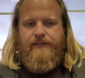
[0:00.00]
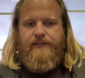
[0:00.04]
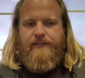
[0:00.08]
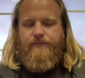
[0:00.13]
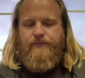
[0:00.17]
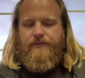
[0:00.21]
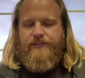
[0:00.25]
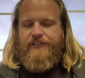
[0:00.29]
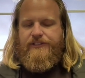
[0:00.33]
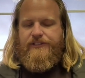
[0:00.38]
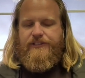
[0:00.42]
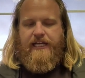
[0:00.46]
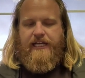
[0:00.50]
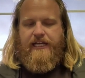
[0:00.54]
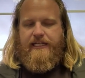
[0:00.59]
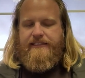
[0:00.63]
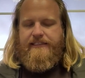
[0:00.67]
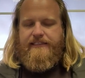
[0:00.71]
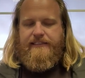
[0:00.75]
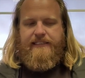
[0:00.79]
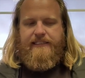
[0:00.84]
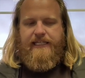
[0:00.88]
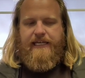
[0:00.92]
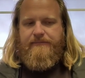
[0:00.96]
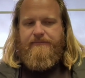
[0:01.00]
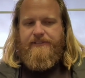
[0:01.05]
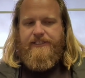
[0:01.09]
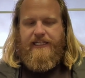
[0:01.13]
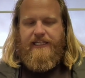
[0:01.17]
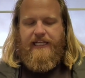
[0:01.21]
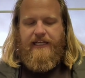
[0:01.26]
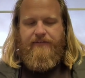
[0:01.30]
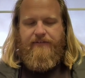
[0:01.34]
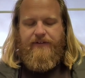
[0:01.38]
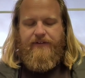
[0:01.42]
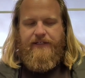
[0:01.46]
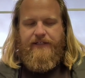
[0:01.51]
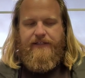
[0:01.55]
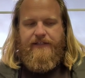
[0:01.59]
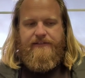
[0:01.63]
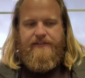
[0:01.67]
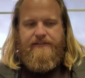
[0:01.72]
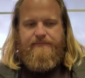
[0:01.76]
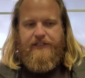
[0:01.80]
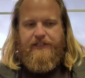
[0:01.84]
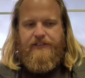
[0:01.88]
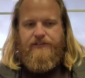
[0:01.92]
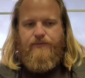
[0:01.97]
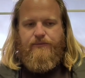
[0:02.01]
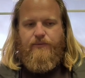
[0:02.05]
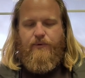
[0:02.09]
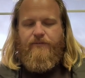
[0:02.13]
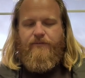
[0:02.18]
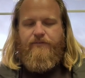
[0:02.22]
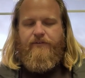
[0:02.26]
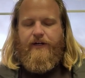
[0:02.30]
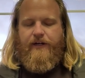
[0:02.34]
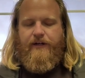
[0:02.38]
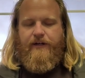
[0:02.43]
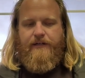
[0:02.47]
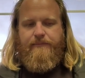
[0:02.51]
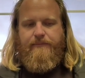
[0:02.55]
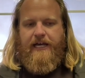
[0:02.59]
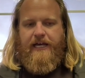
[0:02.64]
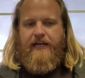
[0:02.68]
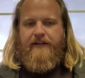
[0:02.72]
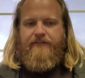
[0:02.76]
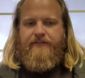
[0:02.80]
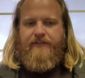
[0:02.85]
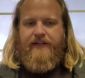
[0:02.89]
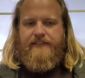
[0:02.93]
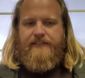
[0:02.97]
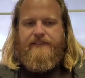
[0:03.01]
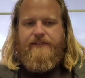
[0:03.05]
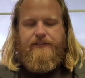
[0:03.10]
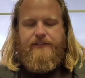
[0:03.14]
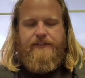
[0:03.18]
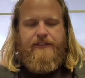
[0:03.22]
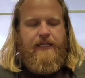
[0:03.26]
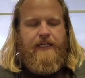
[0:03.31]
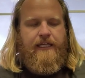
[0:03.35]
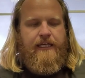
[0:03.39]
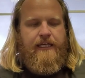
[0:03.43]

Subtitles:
Which is, as CCM's a Navy special warfare combatant vessel.